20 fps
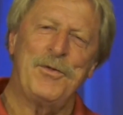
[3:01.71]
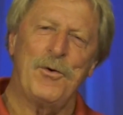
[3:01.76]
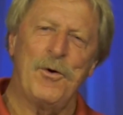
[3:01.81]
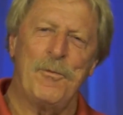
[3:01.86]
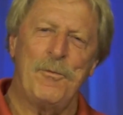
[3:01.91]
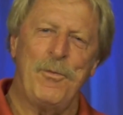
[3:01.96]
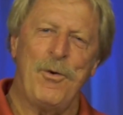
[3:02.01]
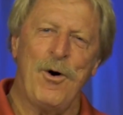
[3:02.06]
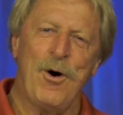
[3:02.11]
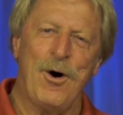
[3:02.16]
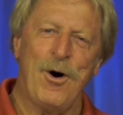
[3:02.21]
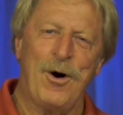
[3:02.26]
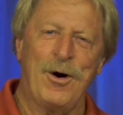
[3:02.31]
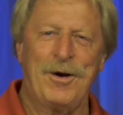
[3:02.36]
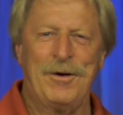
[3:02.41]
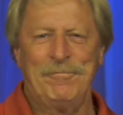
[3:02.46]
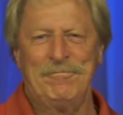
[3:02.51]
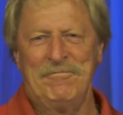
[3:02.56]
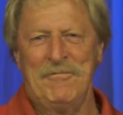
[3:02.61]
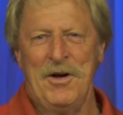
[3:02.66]
up in Thorpe
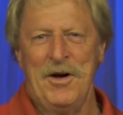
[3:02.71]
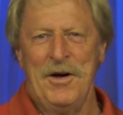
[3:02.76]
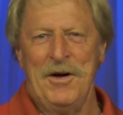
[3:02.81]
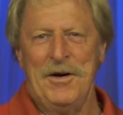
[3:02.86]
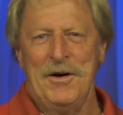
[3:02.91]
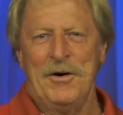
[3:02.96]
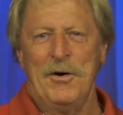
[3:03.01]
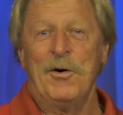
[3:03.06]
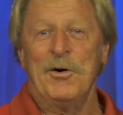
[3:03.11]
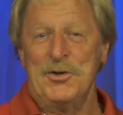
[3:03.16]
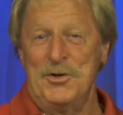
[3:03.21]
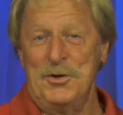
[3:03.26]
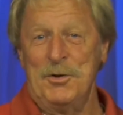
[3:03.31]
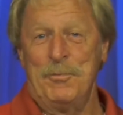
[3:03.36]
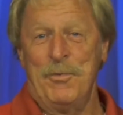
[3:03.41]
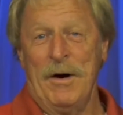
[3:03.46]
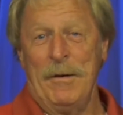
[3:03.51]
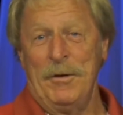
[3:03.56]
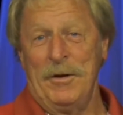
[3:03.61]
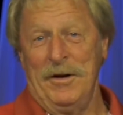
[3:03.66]
Park, or as
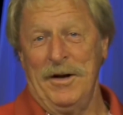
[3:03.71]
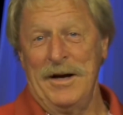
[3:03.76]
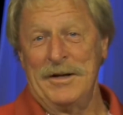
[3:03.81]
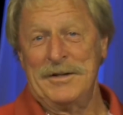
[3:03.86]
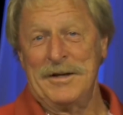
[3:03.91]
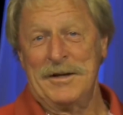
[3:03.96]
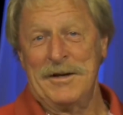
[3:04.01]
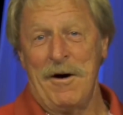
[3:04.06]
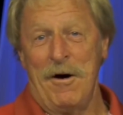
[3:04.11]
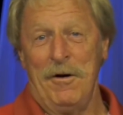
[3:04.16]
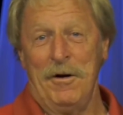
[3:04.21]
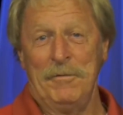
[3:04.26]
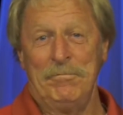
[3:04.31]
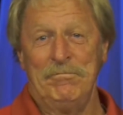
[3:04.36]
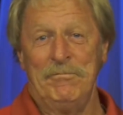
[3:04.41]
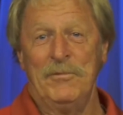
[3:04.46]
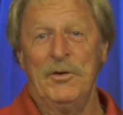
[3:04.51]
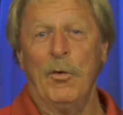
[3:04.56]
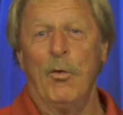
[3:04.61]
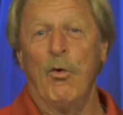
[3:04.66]
you probably like to call
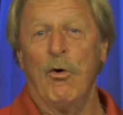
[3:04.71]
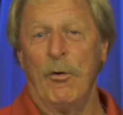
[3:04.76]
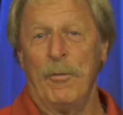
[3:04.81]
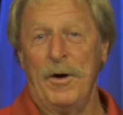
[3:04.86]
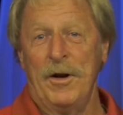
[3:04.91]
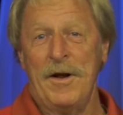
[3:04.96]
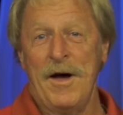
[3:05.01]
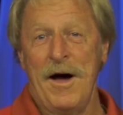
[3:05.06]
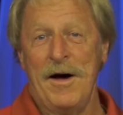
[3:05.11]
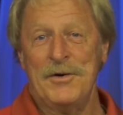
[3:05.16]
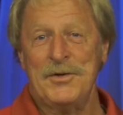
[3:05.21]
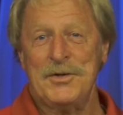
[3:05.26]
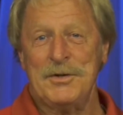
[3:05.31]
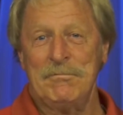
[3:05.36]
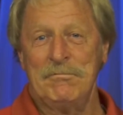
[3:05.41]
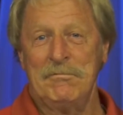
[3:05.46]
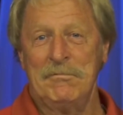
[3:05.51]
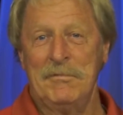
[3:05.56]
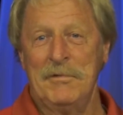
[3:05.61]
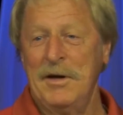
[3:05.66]
it, the warming
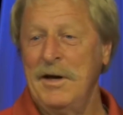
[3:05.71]
house.